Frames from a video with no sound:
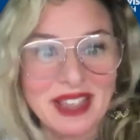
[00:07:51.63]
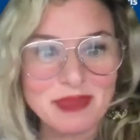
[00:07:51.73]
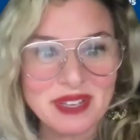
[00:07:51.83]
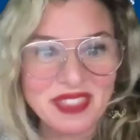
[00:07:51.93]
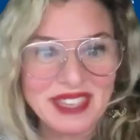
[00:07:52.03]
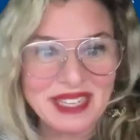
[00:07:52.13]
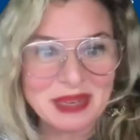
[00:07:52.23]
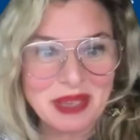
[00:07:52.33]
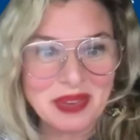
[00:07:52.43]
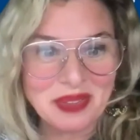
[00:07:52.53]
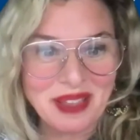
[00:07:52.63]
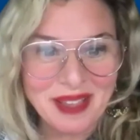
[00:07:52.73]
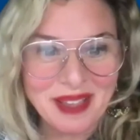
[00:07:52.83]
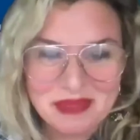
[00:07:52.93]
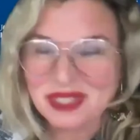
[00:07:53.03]
I've been thinking about a
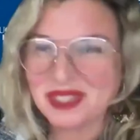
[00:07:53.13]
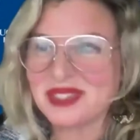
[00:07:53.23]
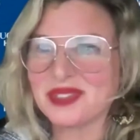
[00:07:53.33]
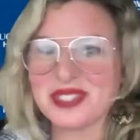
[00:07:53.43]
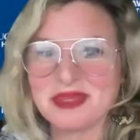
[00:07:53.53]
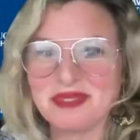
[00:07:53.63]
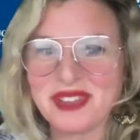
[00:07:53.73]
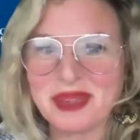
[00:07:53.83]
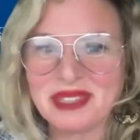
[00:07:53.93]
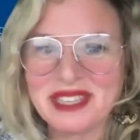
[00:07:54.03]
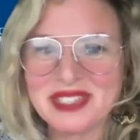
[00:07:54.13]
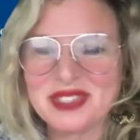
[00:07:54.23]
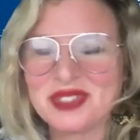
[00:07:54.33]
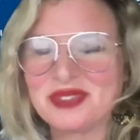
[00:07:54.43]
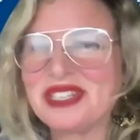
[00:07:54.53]
lot because there's some family
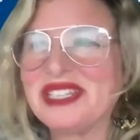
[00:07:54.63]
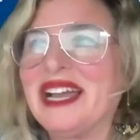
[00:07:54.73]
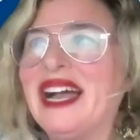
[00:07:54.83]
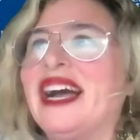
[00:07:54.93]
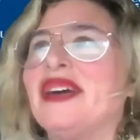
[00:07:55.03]
history.